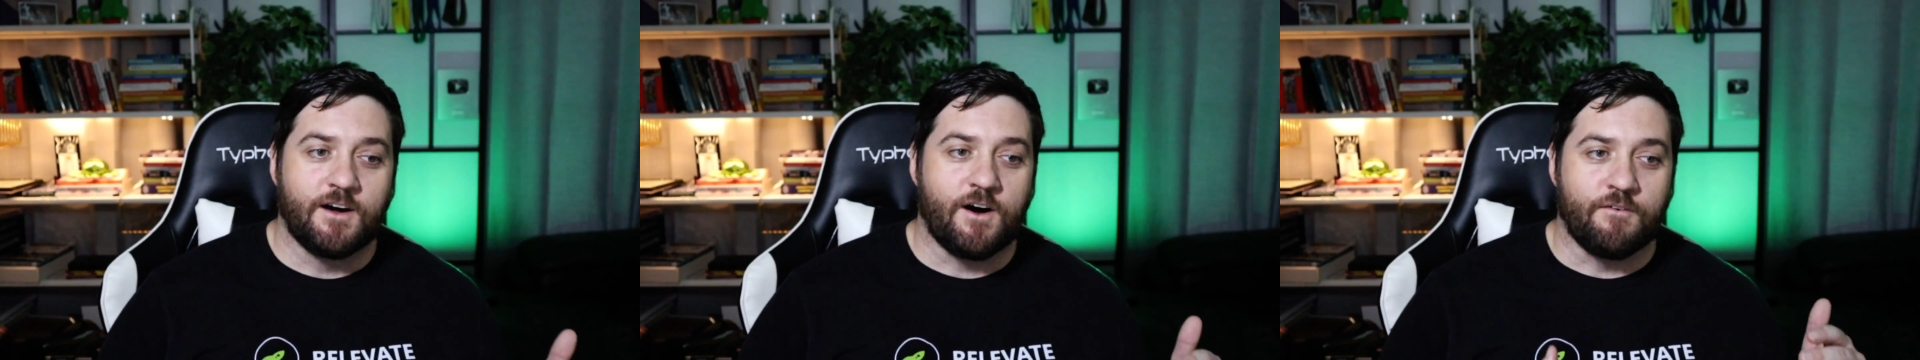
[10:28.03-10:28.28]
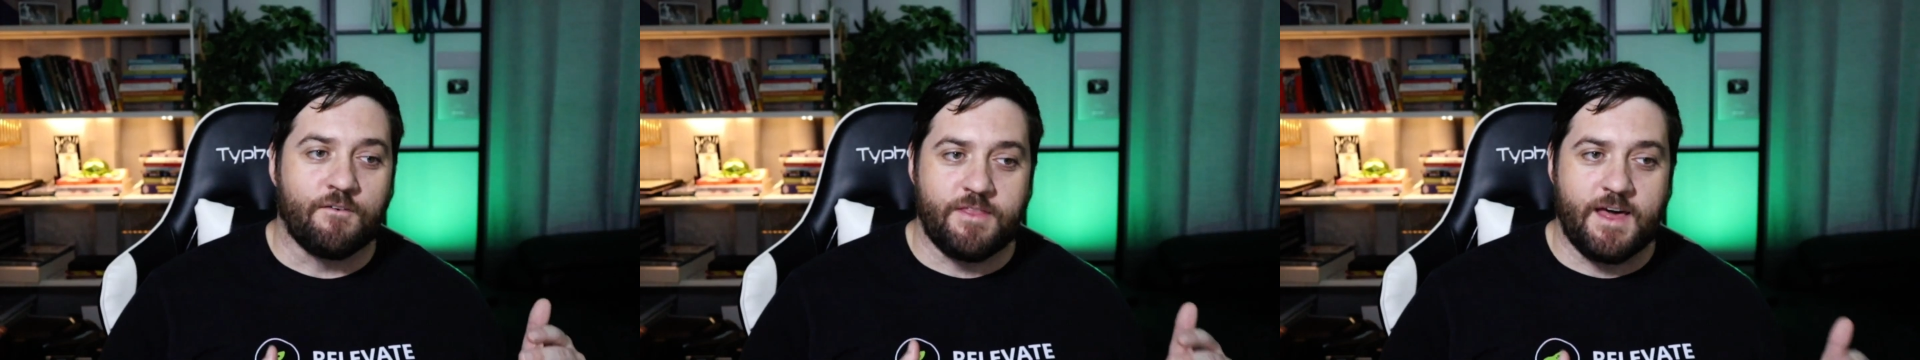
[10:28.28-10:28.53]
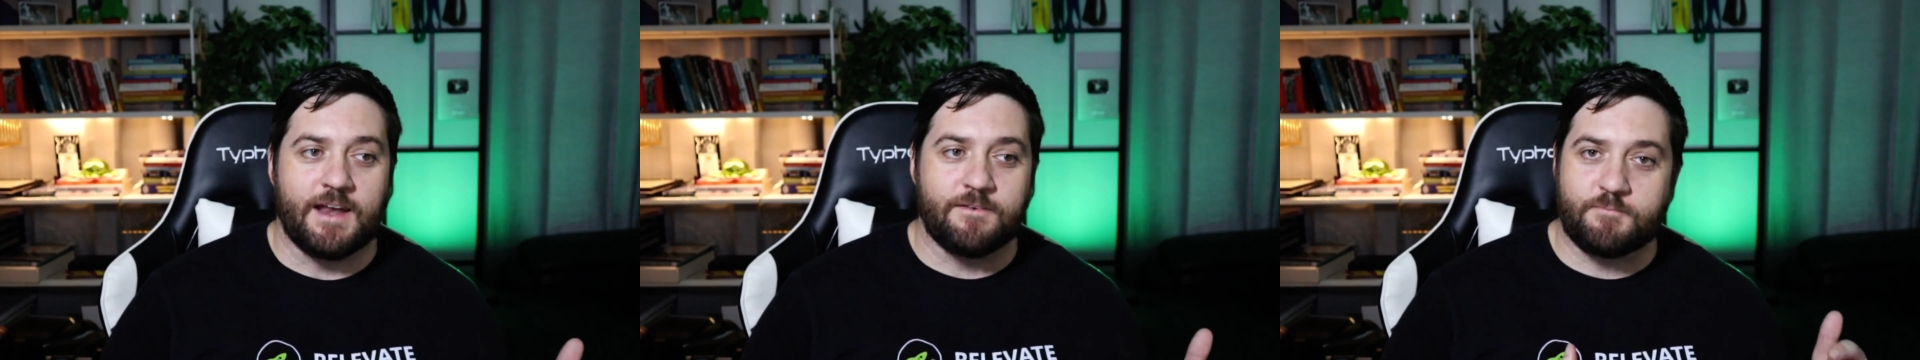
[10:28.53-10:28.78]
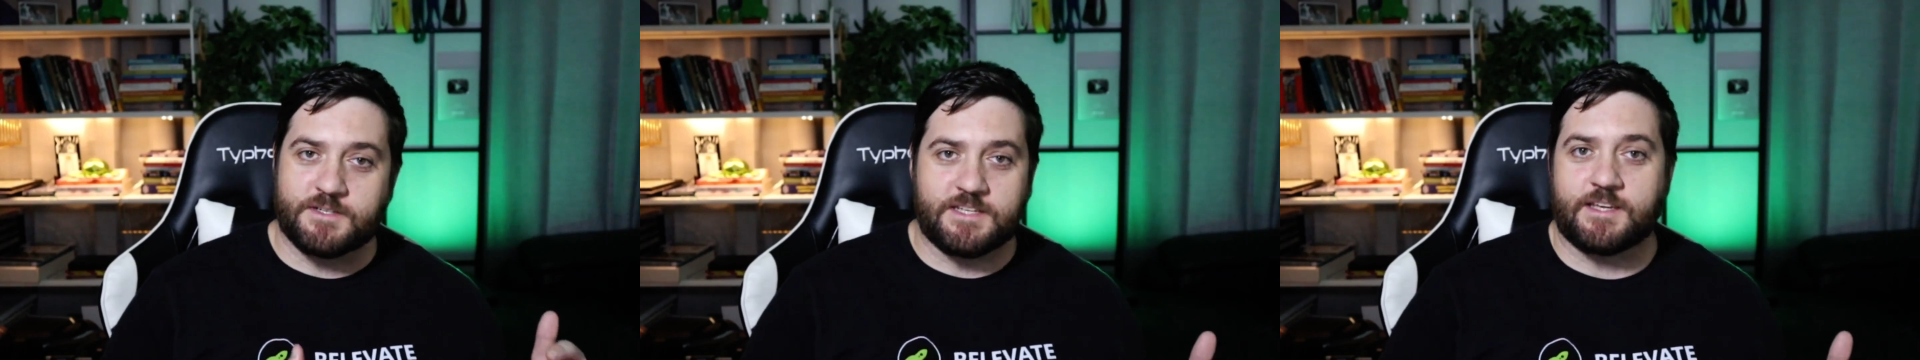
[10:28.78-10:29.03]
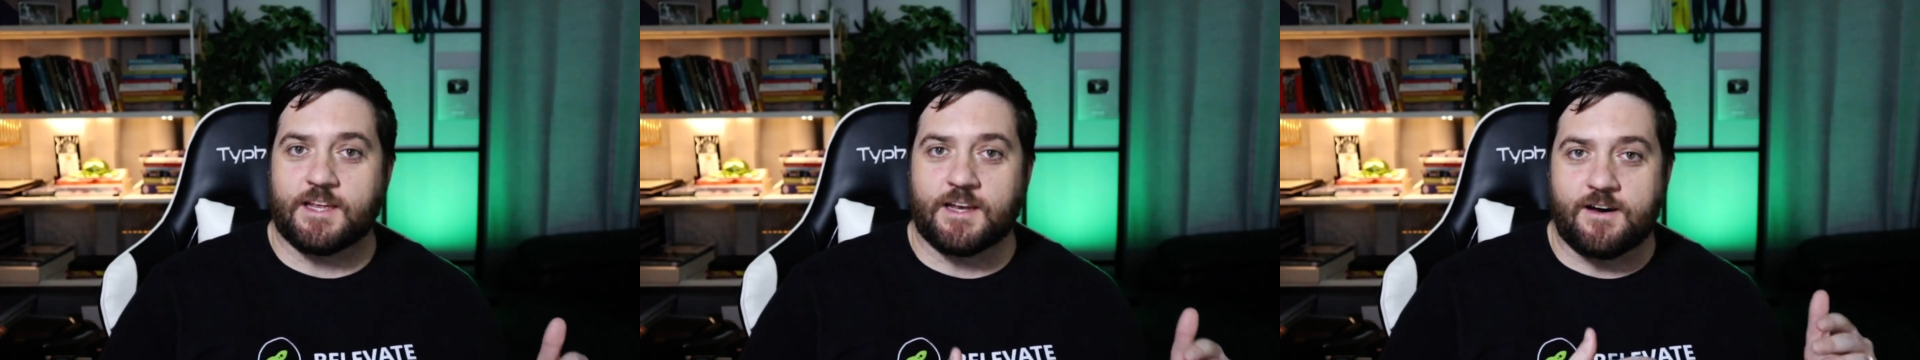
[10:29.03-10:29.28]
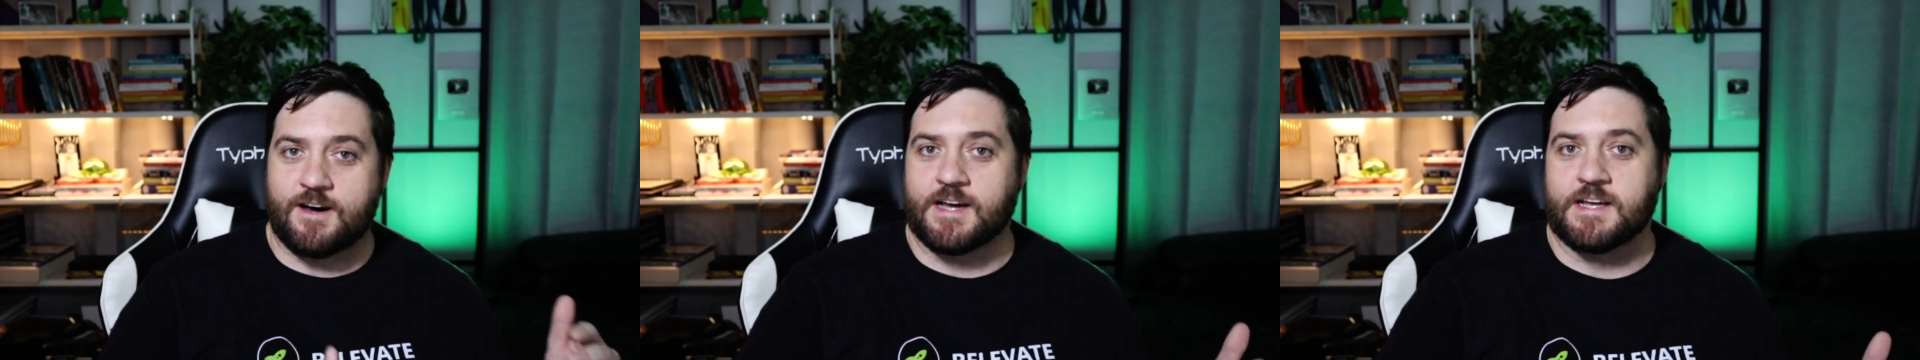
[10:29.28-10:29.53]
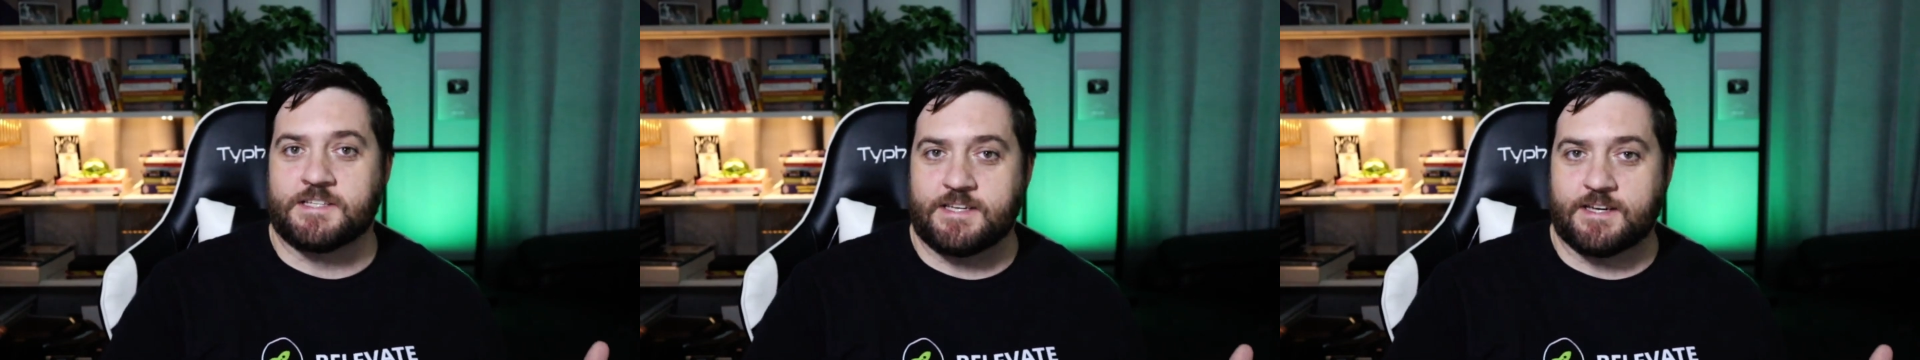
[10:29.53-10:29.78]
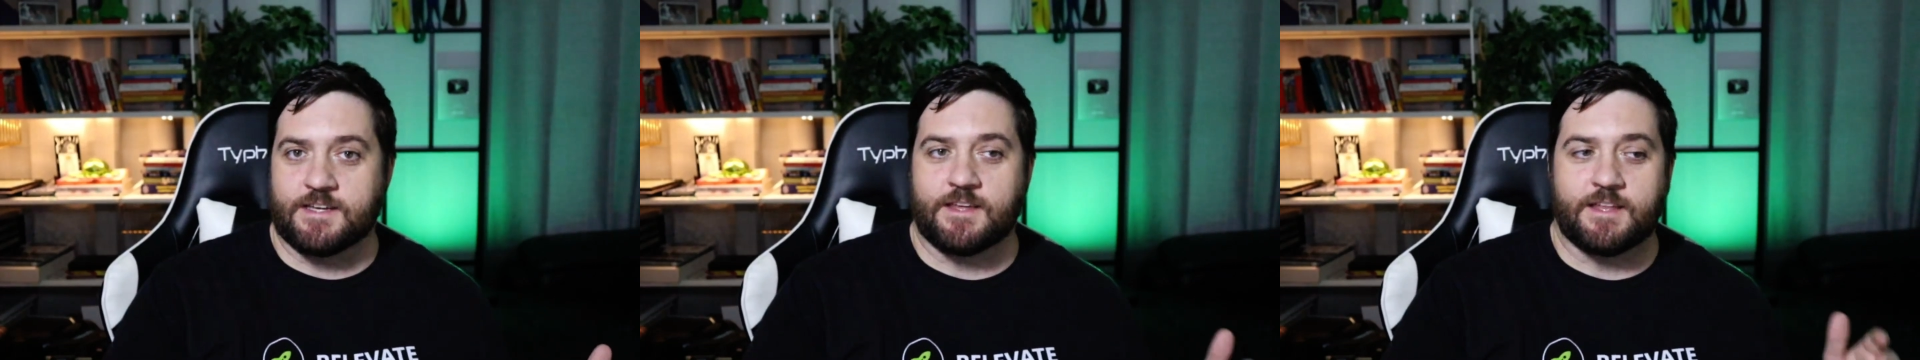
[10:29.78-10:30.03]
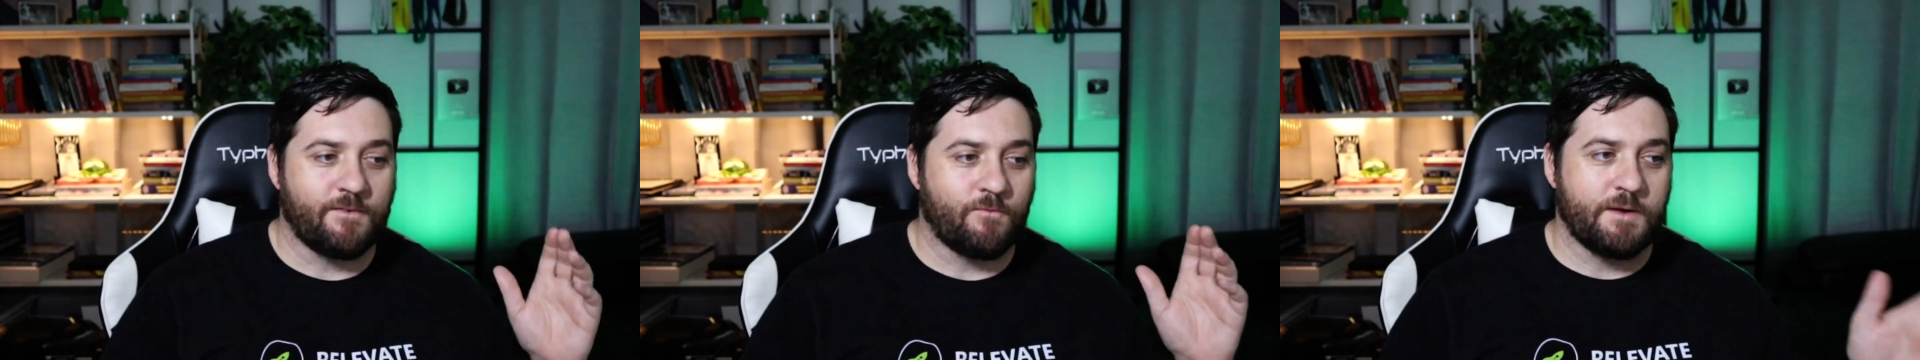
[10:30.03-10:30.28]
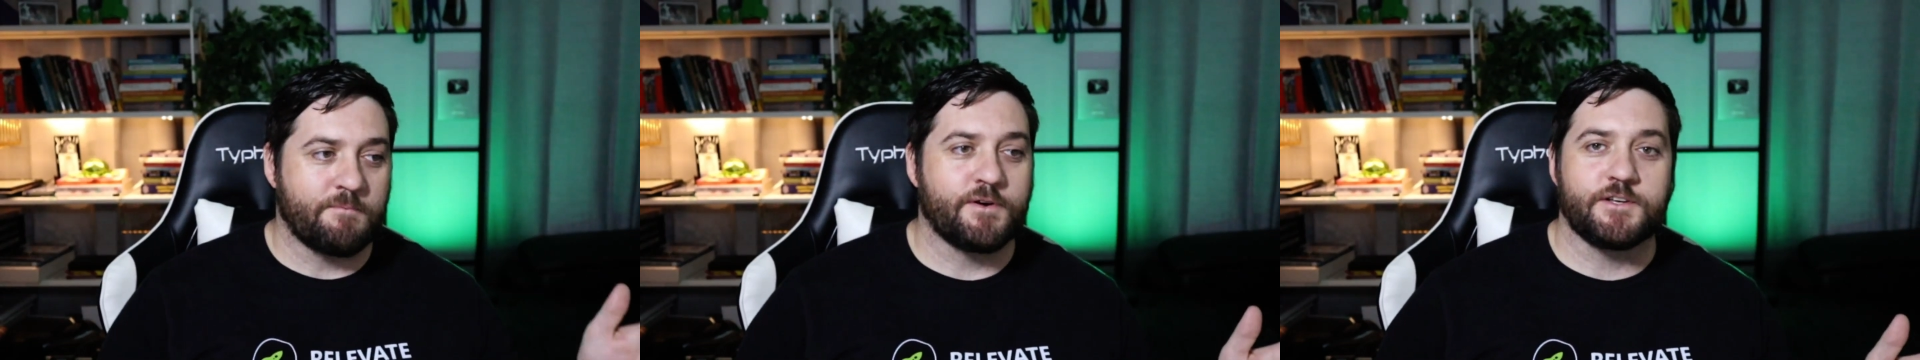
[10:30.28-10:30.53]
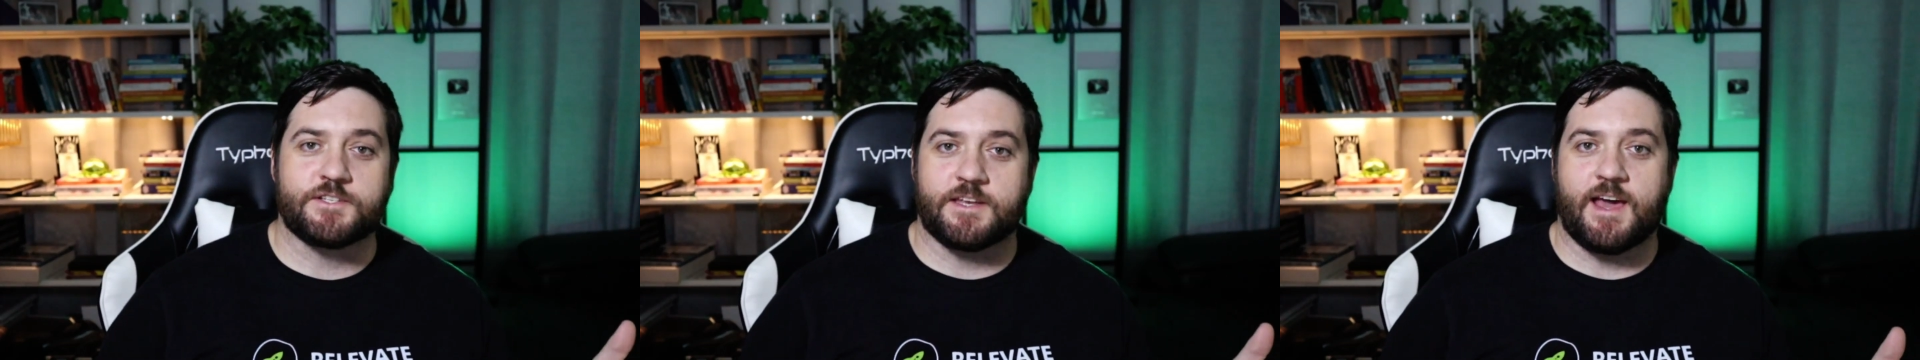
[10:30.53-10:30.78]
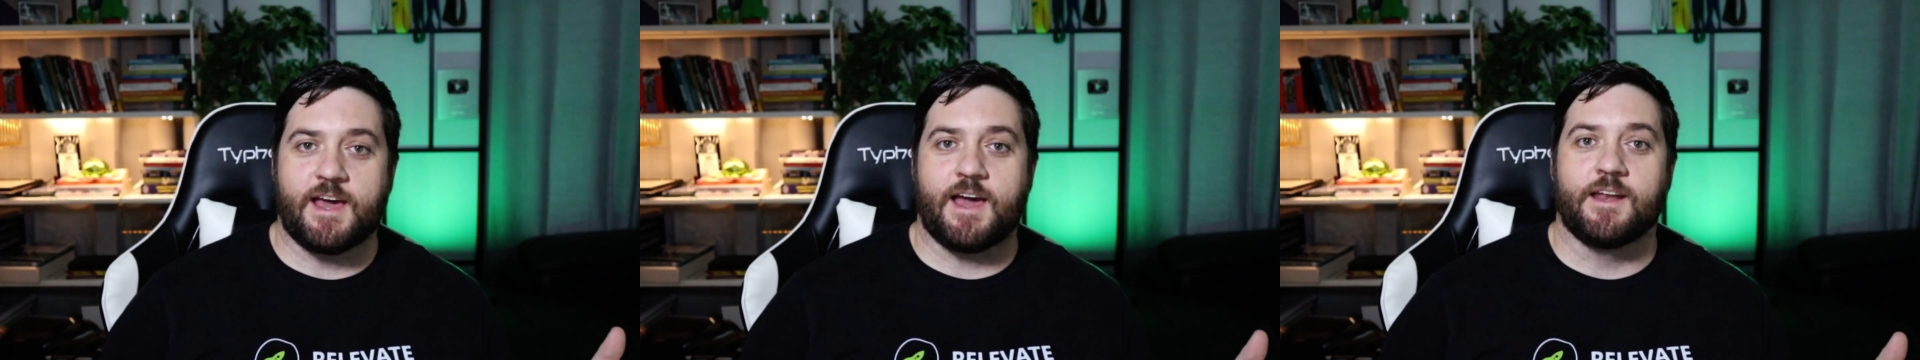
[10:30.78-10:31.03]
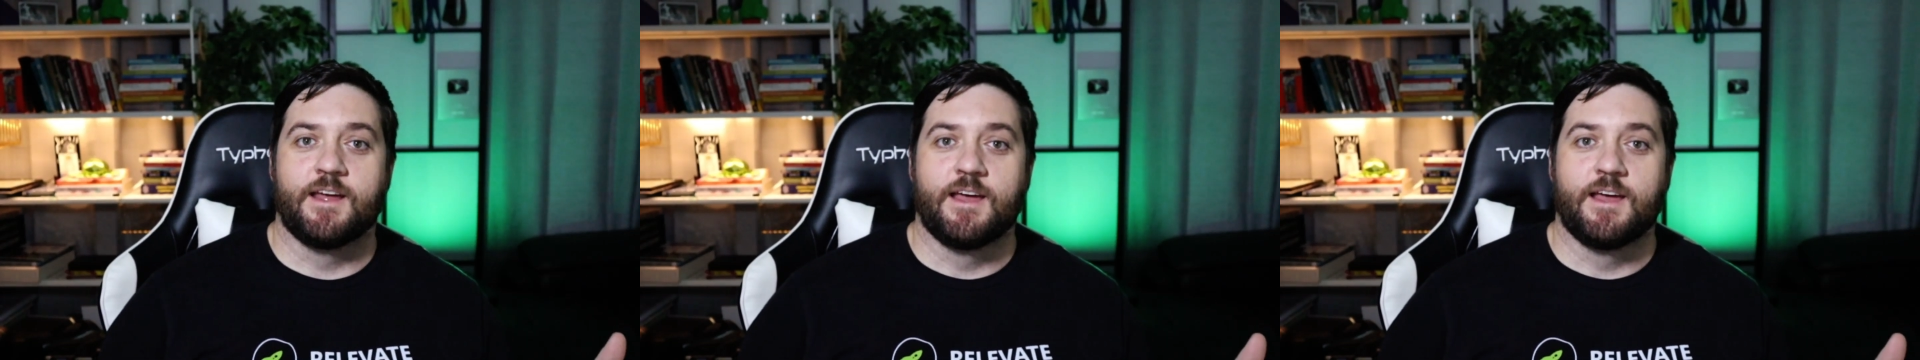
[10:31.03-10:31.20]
of that particular idea that one person had